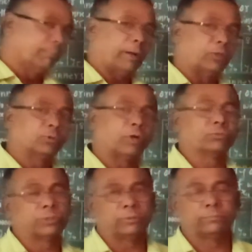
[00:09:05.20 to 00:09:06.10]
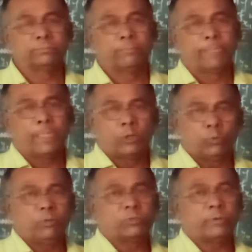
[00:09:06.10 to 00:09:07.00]
5,000
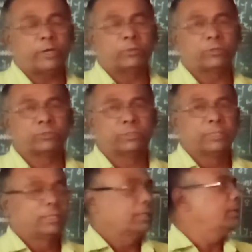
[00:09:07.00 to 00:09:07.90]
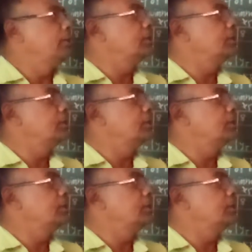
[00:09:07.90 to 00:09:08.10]
rupees, 5,000. In